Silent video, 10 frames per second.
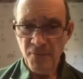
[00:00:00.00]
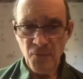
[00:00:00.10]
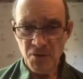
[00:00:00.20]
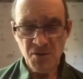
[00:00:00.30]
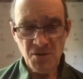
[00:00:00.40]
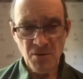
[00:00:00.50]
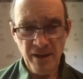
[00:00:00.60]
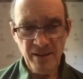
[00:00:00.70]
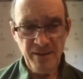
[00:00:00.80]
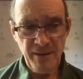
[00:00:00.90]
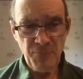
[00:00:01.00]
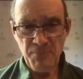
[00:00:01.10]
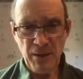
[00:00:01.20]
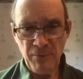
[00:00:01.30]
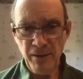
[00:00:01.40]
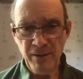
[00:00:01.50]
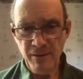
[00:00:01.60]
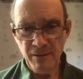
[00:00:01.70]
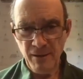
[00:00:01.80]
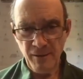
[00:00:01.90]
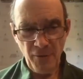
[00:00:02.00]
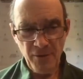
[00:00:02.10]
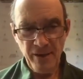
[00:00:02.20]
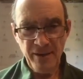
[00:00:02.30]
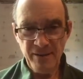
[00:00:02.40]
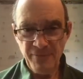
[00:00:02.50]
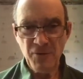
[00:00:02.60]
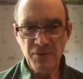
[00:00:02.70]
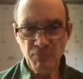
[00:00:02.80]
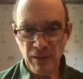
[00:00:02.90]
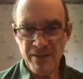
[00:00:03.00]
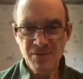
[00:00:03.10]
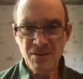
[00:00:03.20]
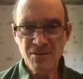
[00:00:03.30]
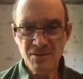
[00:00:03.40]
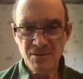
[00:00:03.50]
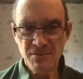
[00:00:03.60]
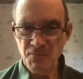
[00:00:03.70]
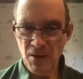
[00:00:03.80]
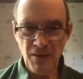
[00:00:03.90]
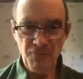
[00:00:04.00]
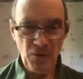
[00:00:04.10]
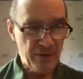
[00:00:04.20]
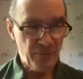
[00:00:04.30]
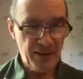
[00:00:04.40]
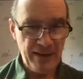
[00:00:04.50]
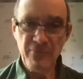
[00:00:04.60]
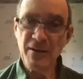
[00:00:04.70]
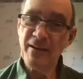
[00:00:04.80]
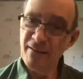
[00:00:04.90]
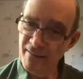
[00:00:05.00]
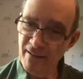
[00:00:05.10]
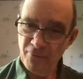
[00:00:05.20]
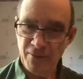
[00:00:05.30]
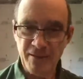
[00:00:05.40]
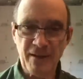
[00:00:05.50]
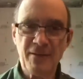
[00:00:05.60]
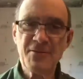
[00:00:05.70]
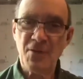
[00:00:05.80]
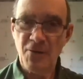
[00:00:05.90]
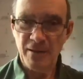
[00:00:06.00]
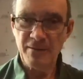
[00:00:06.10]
We're just trying to keep the public looking in different places. You get rid of that one, get another one, you know, and so on.